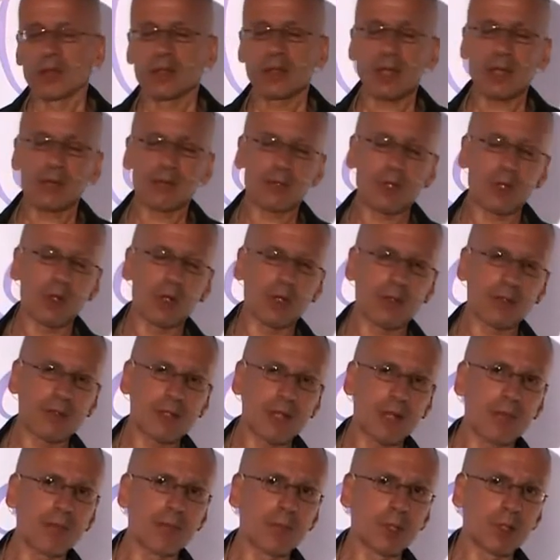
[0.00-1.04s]
they, they are
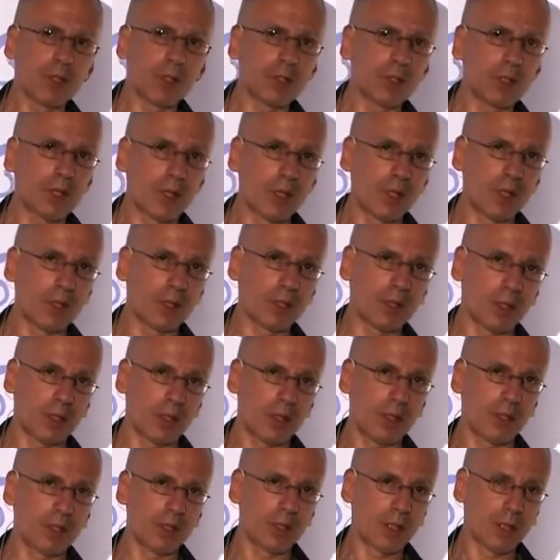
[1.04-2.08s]
assembled in, uh, in,
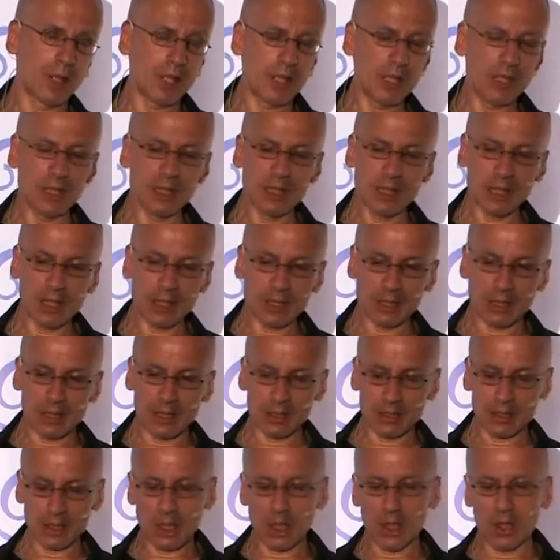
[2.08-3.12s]
in, in
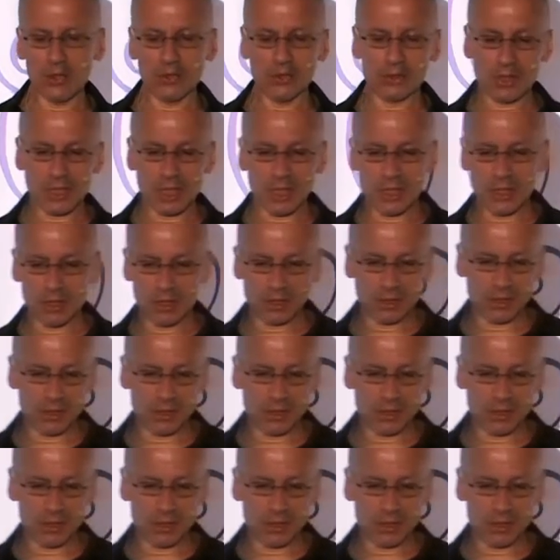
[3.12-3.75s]
uh, College Green.